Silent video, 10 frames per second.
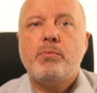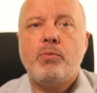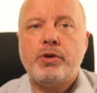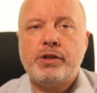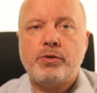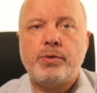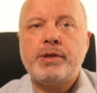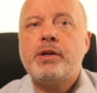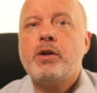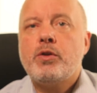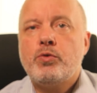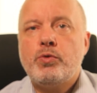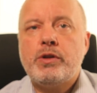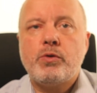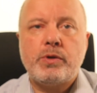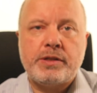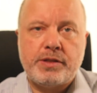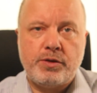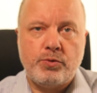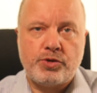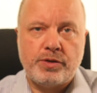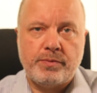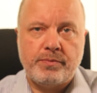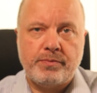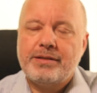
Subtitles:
monitoring to the local institution.